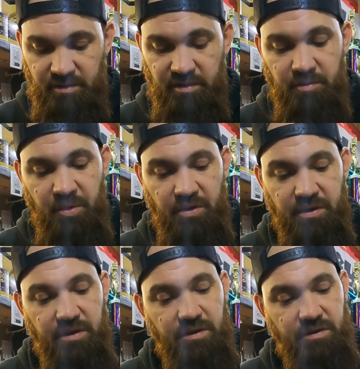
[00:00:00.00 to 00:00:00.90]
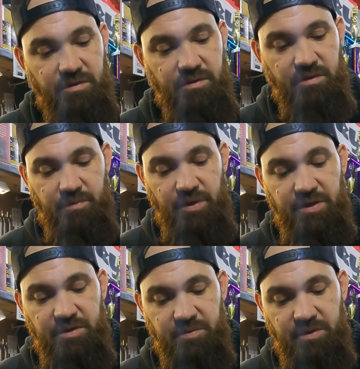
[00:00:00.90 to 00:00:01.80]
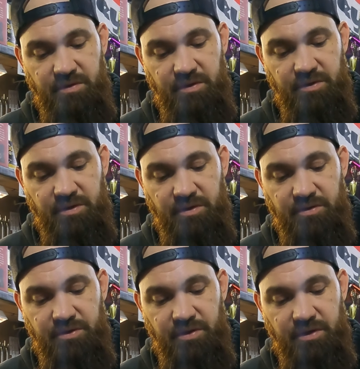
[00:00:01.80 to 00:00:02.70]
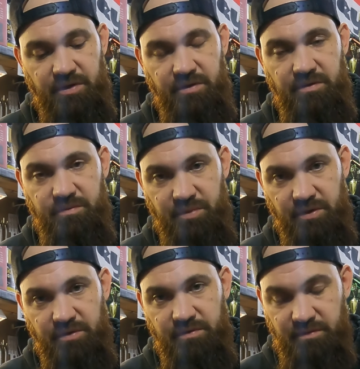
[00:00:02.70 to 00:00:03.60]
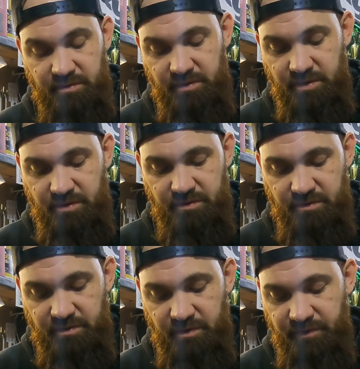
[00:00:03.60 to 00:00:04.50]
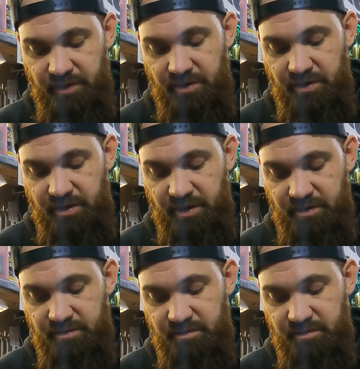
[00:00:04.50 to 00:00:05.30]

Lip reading: A little bulky. Placement is a little tricky, but you know, you'll figure it out.